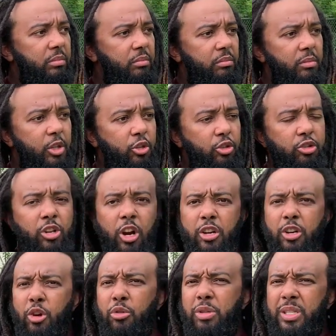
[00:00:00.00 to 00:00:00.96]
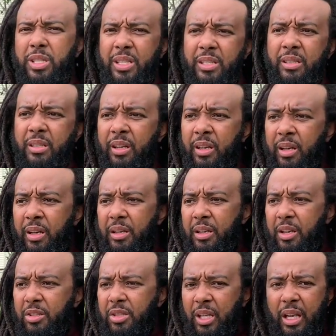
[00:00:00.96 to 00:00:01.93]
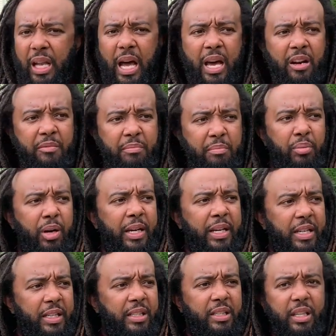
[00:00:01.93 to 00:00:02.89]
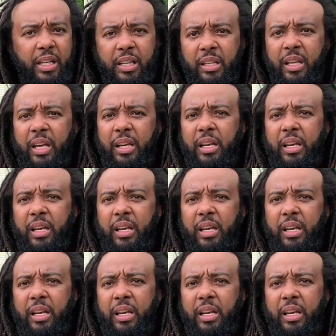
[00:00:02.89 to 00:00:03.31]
you'll start noticing there's a lot of breakage in the